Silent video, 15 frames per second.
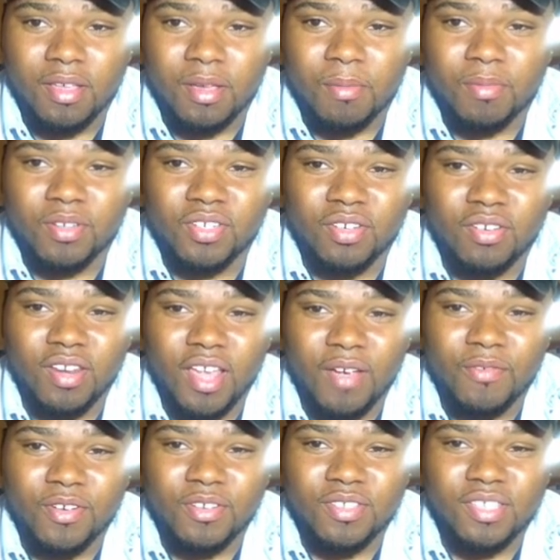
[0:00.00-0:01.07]
But you
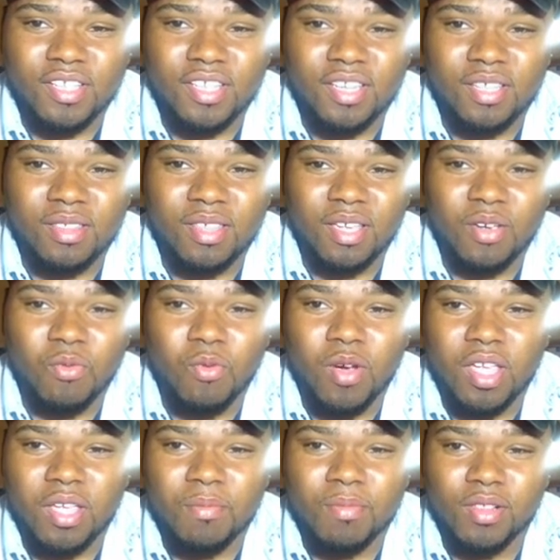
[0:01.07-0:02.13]
never see anything
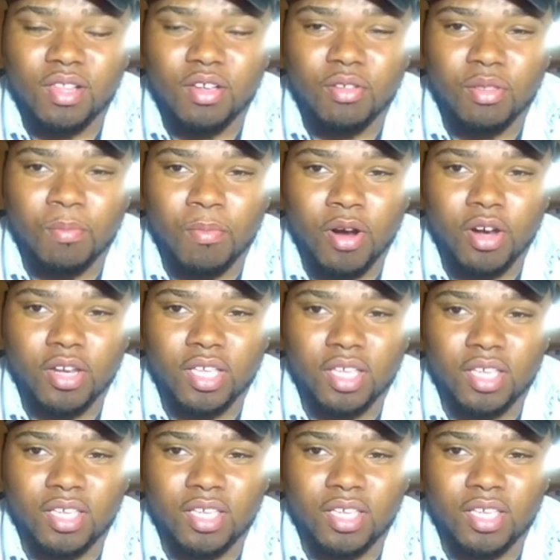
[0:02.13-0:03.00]
way below the market.